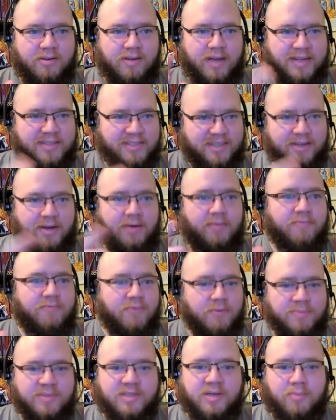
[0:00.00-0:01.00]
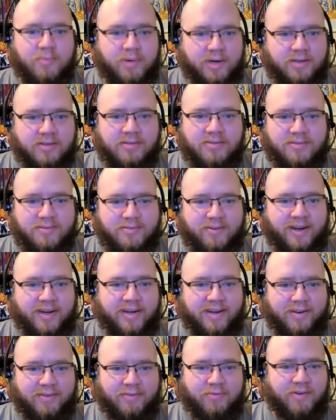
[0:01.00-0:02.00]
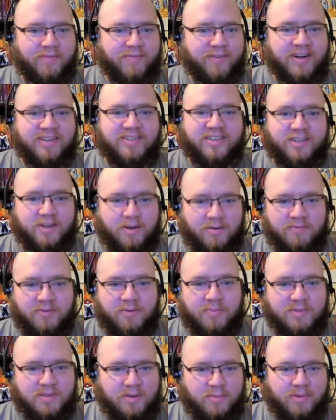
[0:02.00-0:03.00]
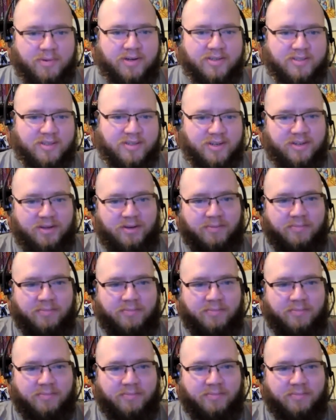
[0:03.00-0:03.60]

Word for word: has to come from somewhere, right? A river has to come from somewhere. It's going to